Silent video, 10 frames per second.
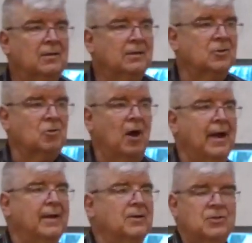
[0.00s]
to
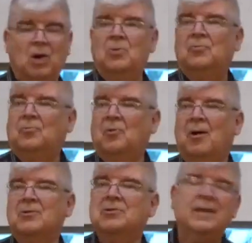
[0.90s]
try and atone for
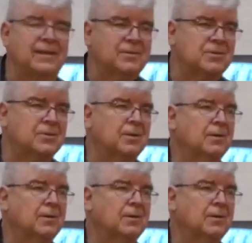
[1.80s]
our sins.